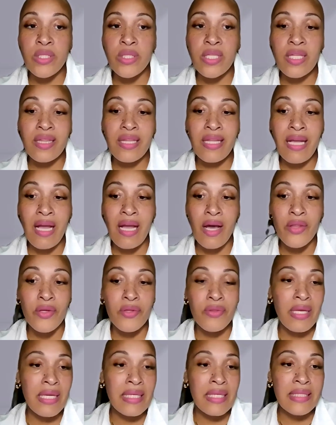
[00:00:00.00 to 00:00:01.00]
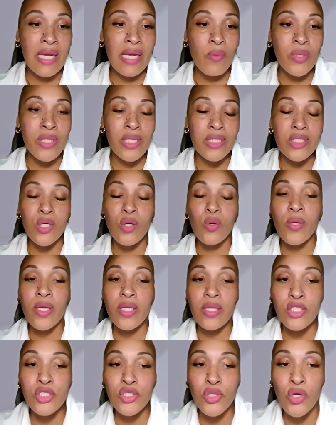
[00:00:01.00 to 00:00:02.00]
And one of the other things I wanted
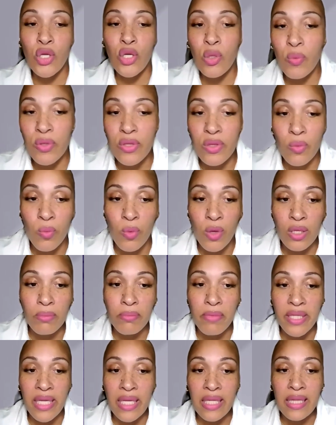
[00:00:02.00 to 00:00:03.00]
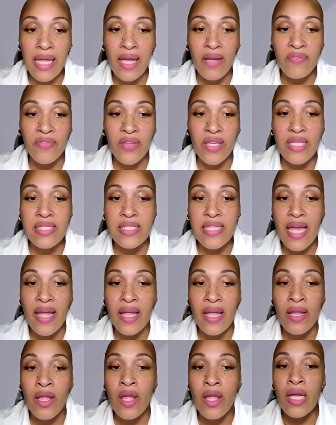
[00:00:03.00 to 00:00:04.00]
to quickly show you with 1 minute left
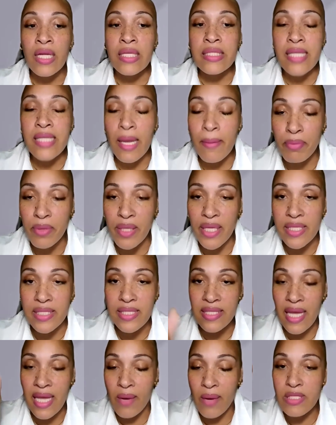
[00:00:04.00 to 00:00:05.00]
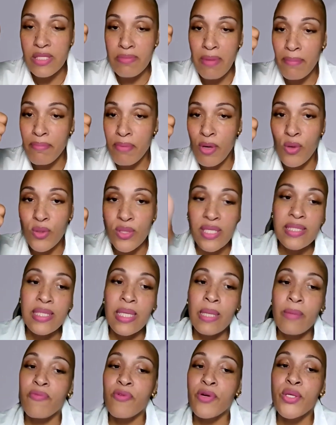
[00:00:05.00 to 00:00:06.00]
is that templates. That was my
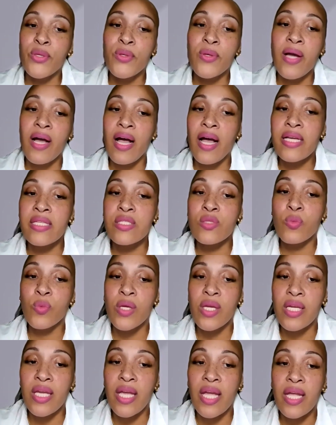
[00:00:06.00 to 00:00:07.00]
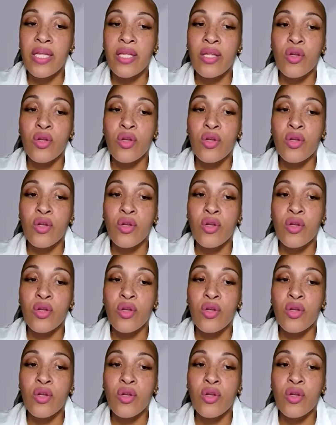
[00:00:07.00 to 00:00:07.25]
bonus tip for you guys. We